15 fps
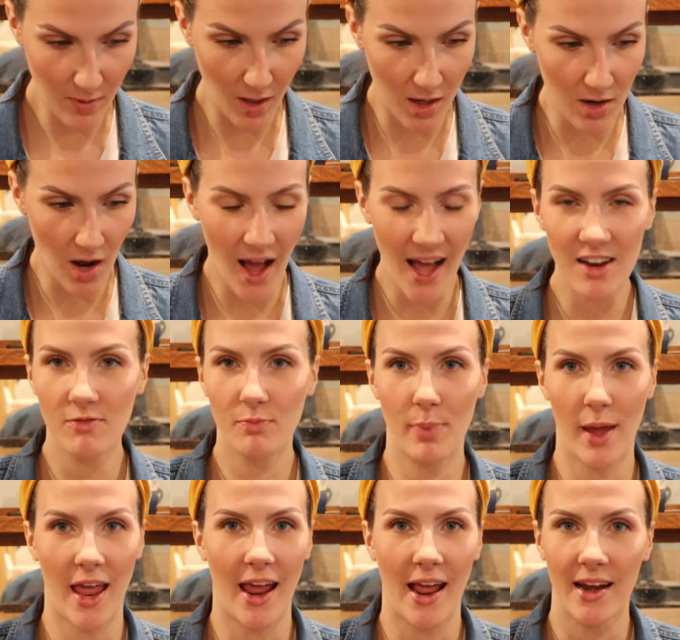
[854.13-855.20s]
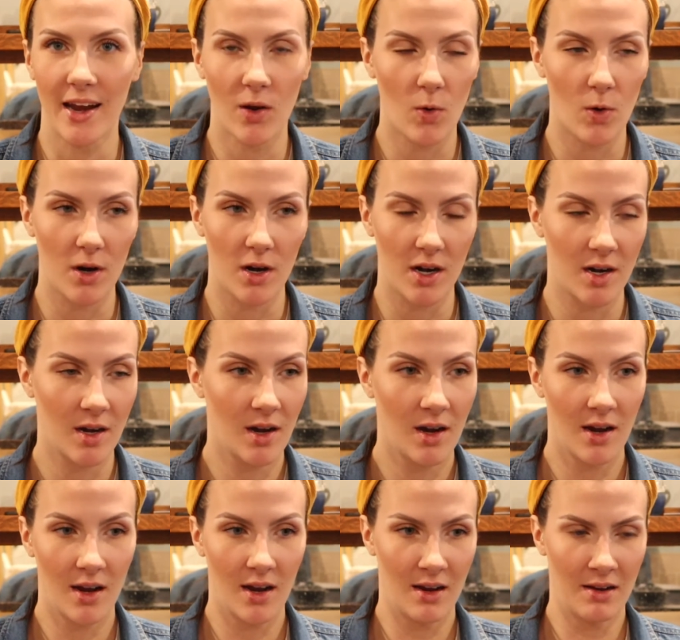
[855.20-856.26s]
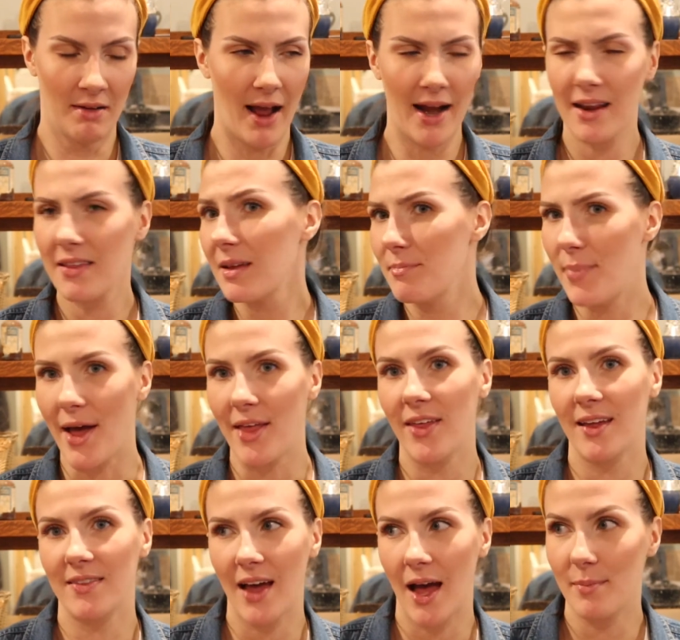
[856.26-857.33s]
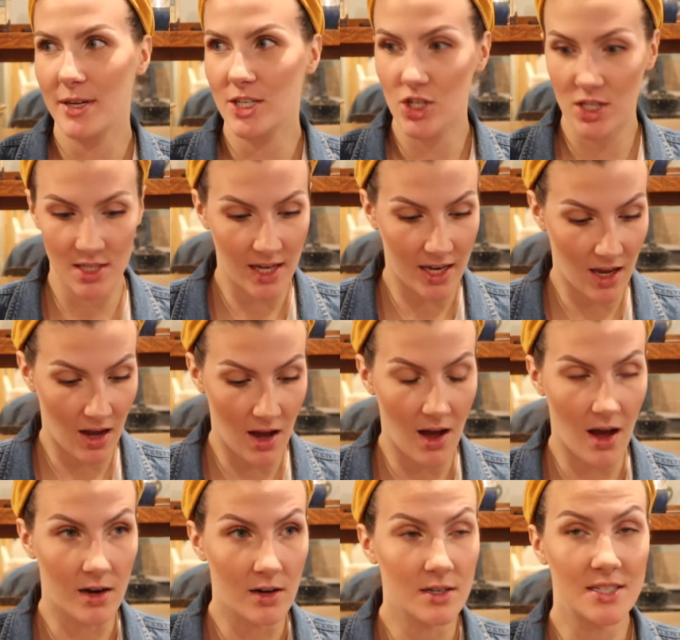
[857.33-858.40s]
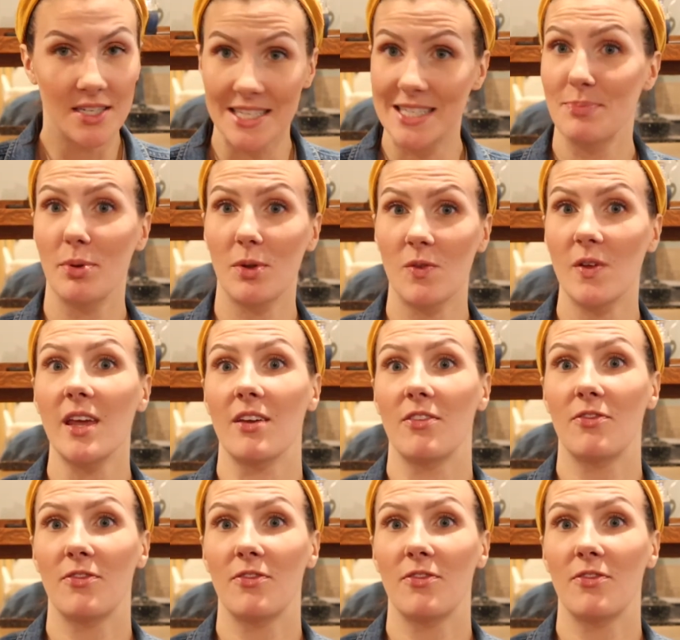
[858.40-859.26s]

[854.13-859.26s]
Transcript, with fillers: not out of panic or anything bad like that, but just like utter disbelief,